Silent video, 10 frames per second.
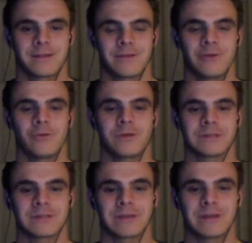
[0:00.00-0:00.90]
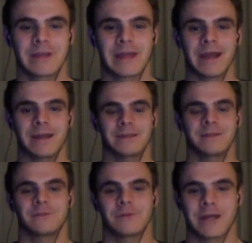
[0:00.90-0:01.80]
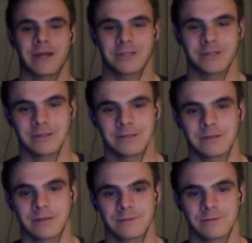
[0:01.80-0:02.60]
Who is guiding the directions?